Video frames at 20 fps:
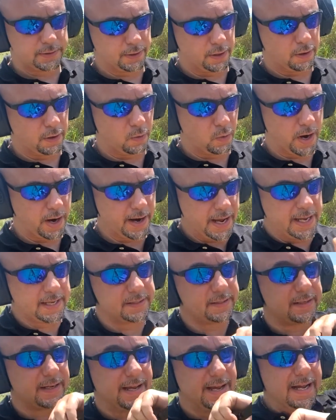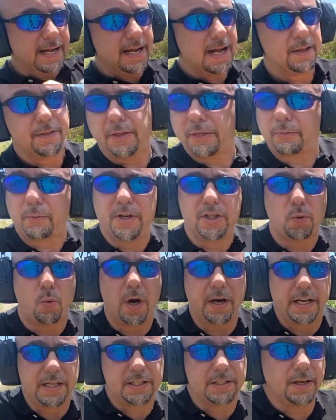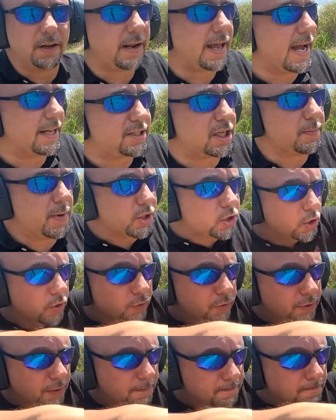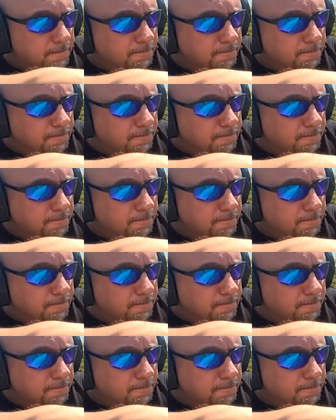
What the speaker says: So whereas the 320 still had some issues.